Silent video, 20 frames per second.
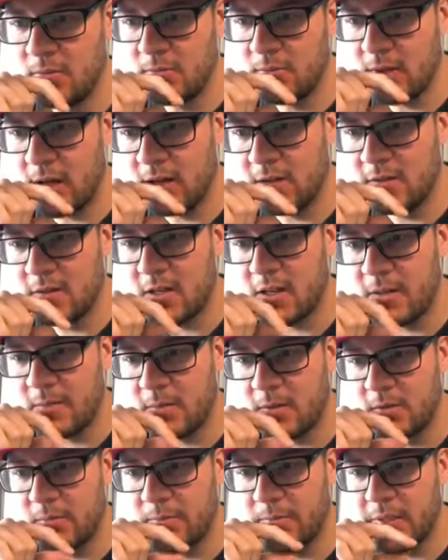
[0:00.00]
runtime
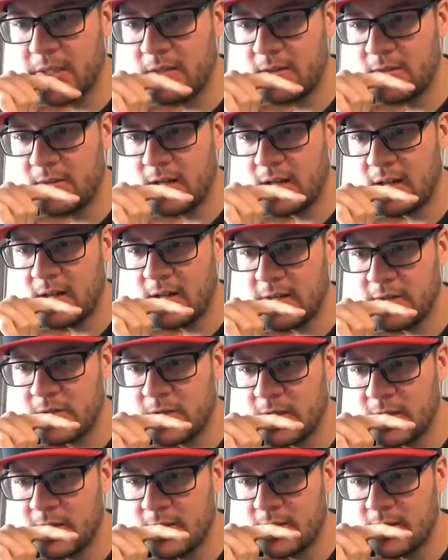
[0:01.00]
compared to other
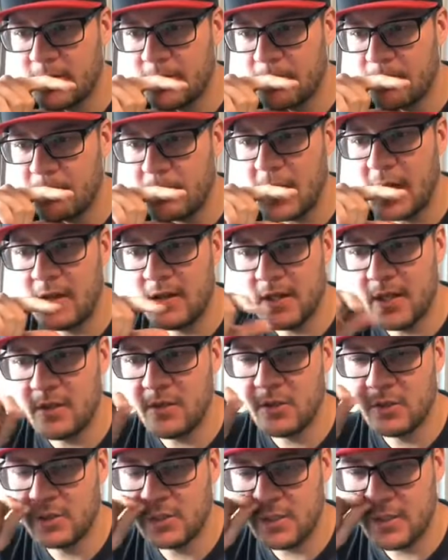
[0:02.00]
engines, and then
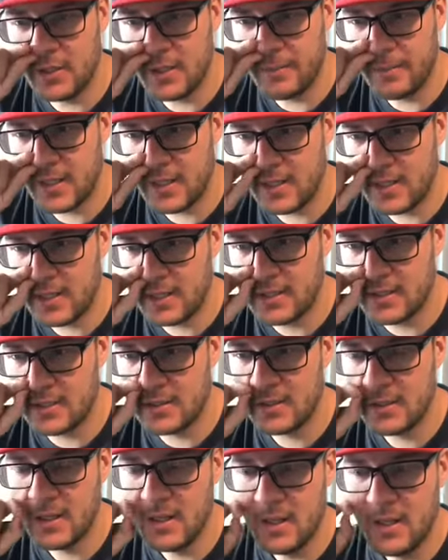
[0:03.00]
also in the past
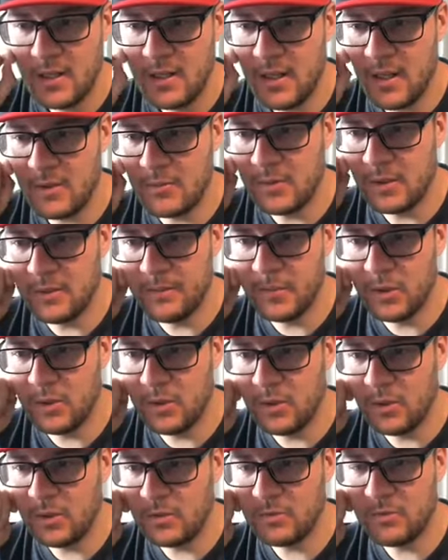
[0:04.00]
they were
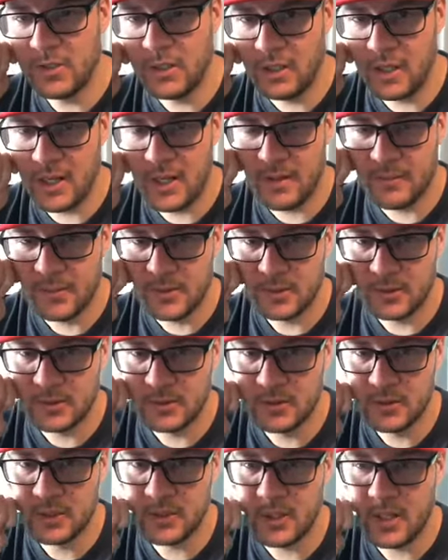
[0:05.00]
more reliable.
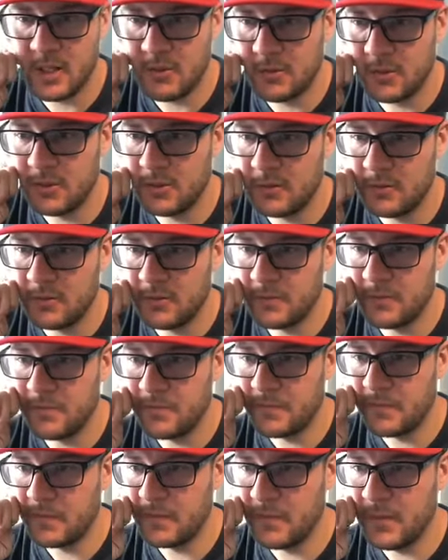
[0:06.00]
So they would
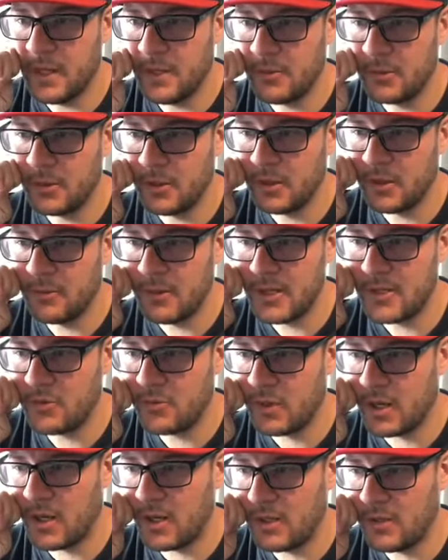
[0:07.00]
always
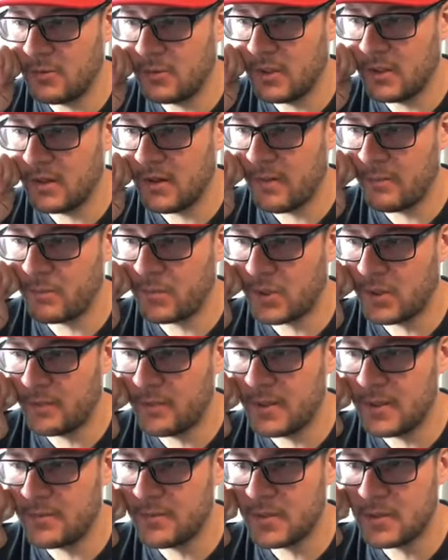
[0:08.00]
run. You wouldn't have
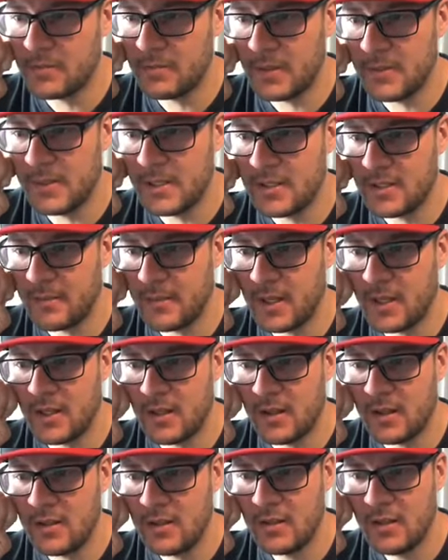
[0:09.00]
problems. Maybe some
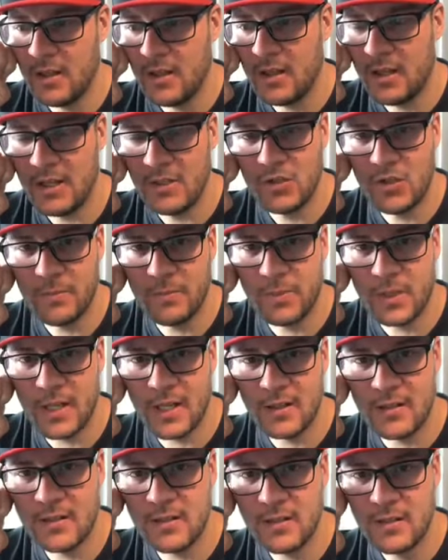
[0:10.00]
other engine
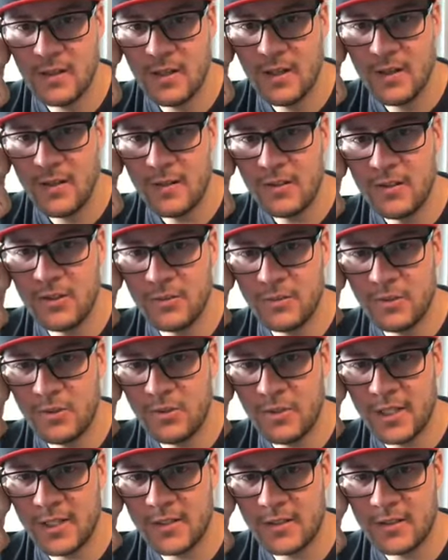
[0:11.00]
brands you would
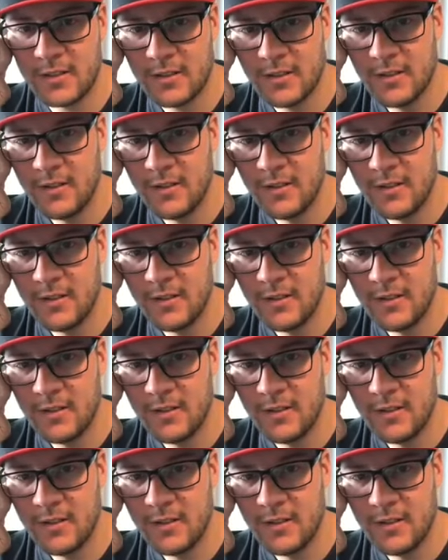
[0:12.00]
risk